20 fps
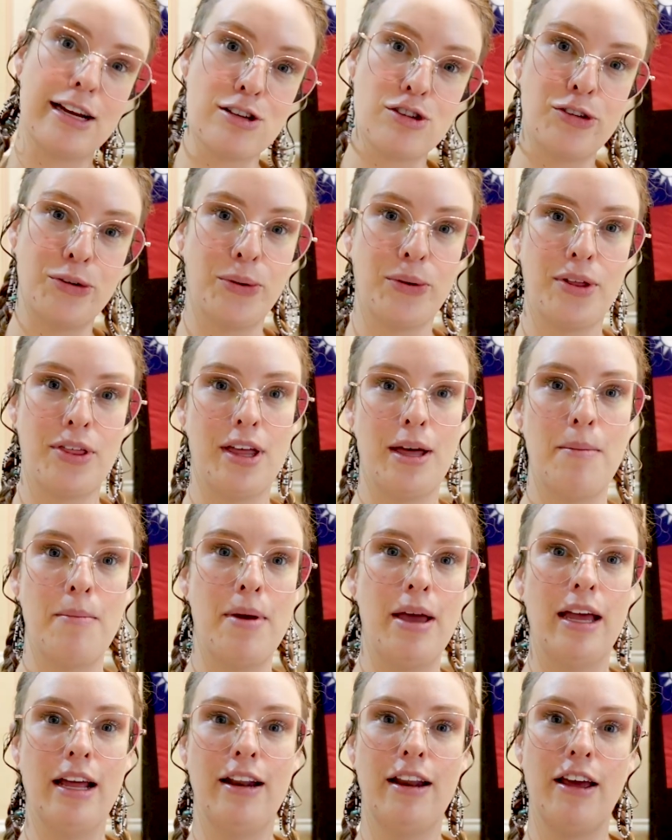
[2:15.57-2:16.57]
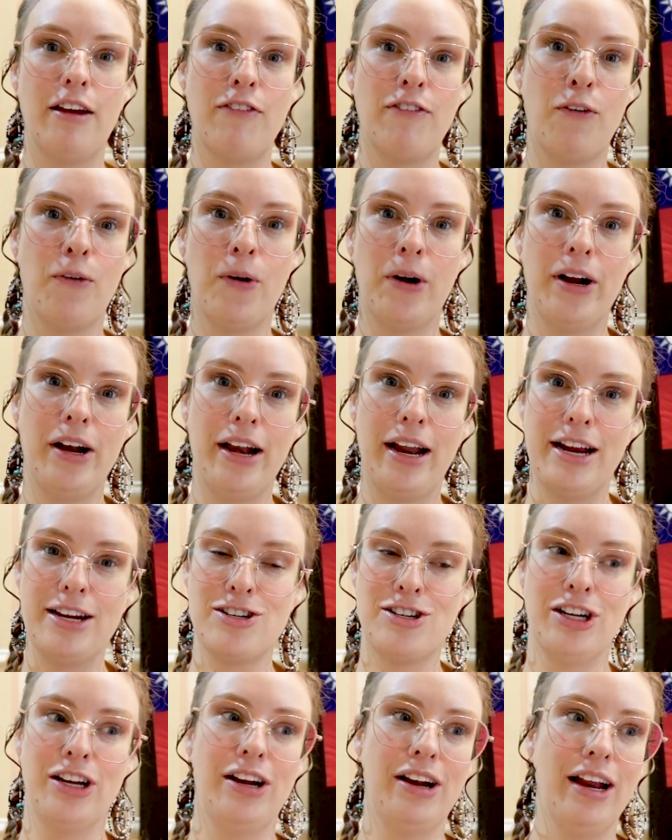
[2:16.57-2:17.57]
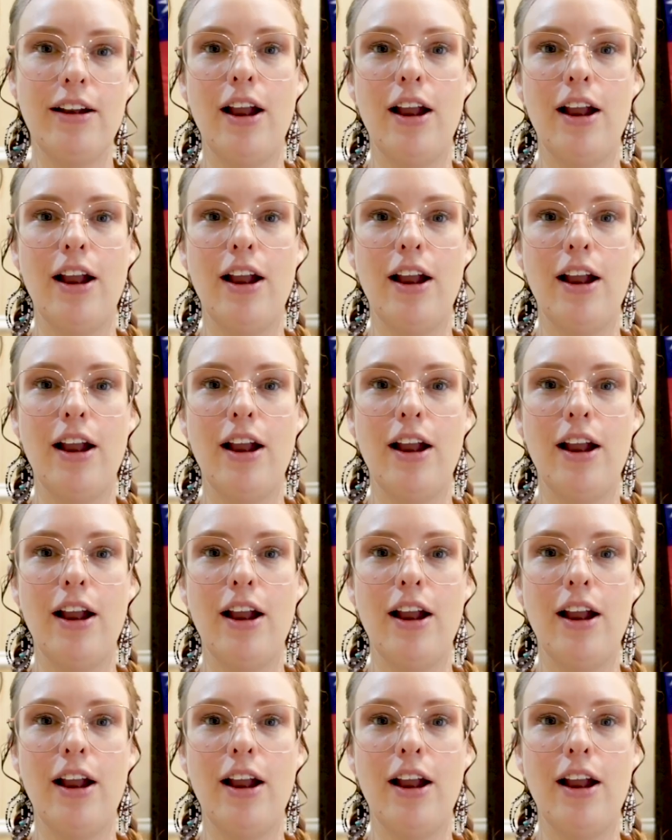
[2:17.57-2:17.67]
a sore thumb in a foreign nation.